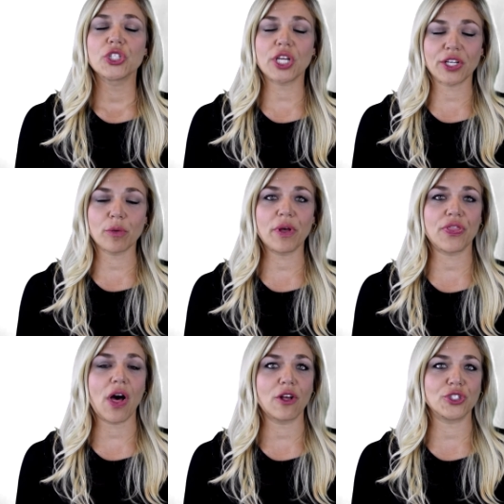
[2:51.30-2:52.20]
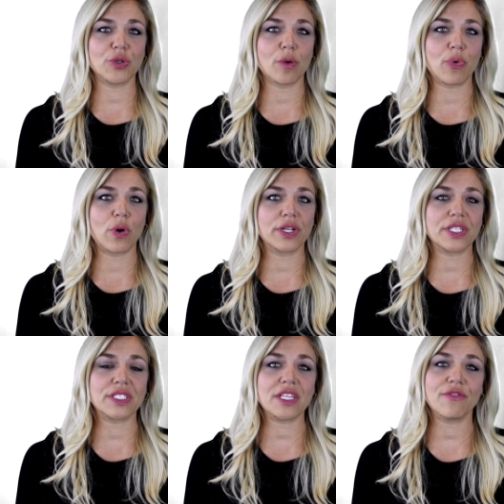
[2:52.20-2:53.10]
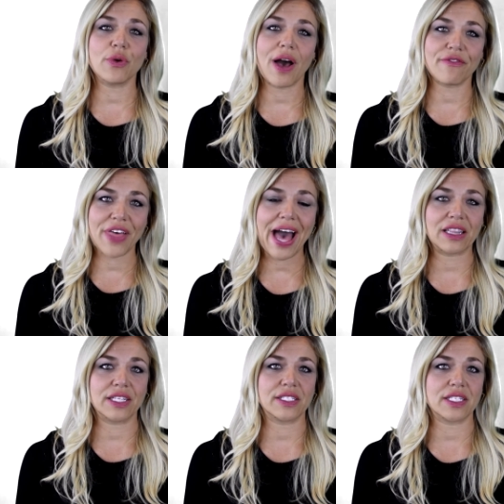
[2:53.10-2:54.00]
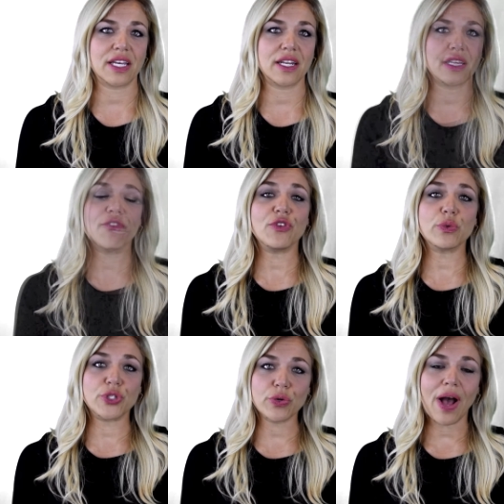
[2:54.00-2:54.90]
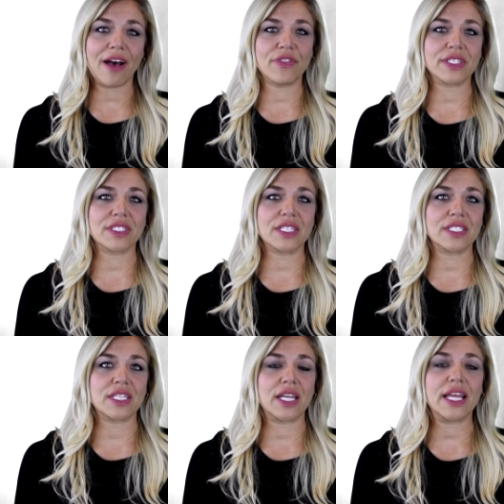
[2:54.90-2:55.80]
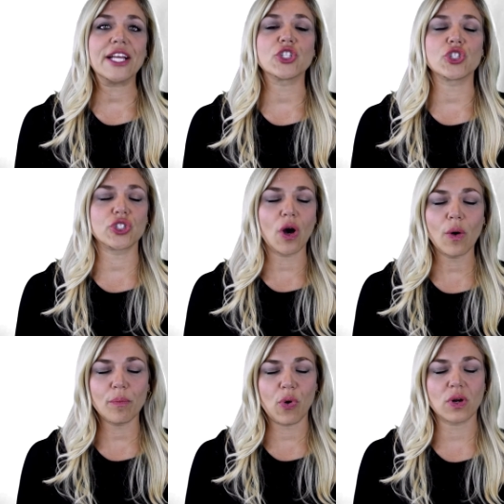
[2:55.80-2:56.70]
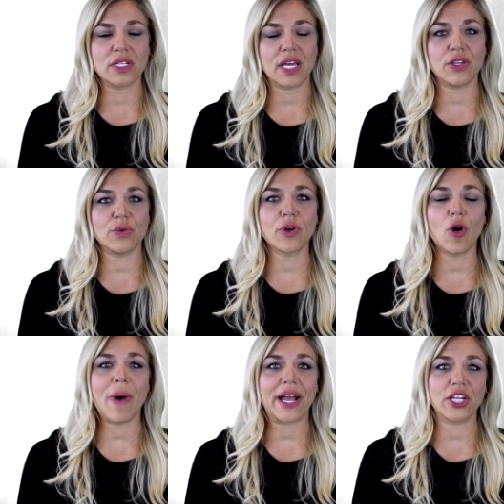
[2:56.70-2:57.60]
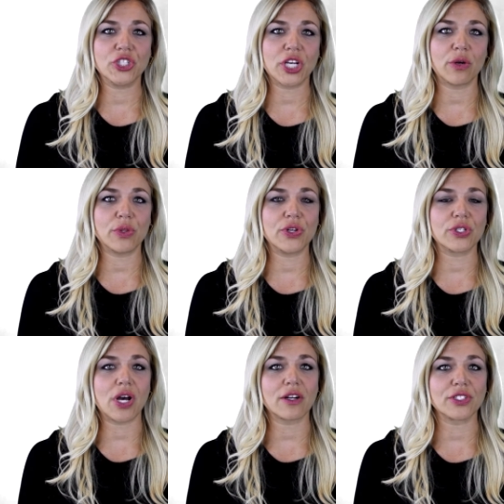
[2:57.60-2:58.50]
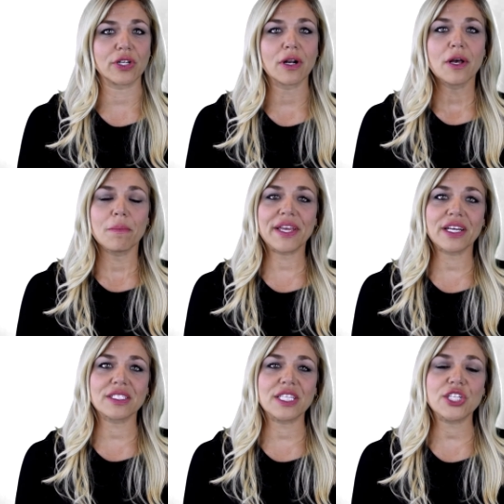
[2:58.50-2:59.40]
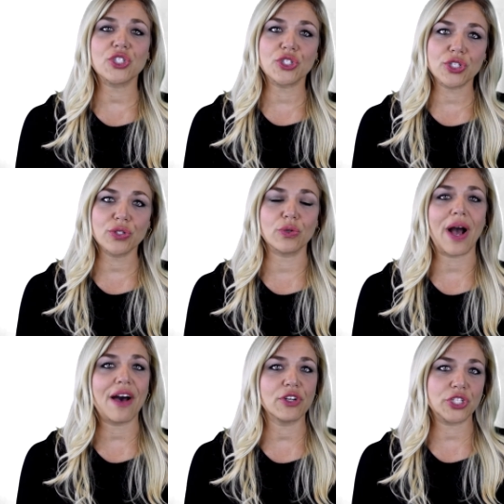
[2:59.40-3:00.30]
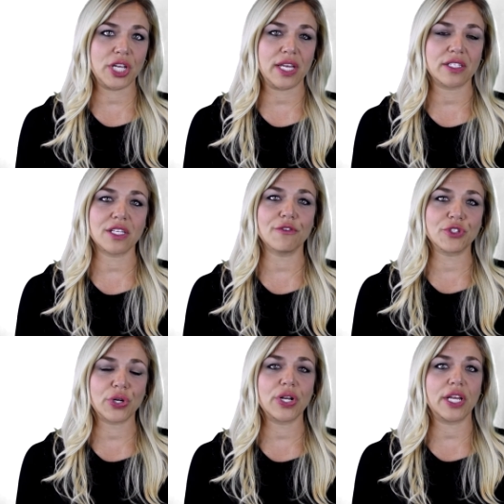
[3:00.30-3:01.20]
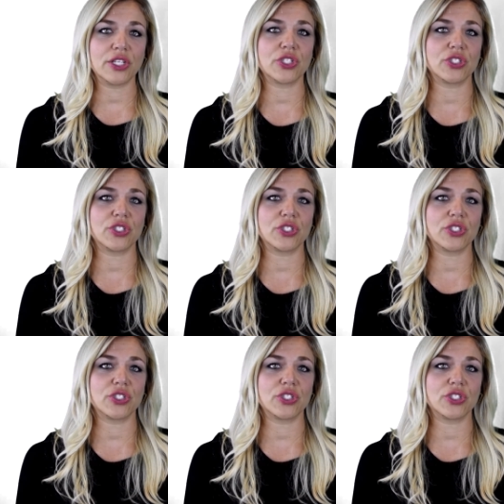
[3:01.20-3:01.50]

Check your pathology report to see if you have that listed. If you do have this listed, it's so important that you go back and check with your doctor because these do have a chance of turning into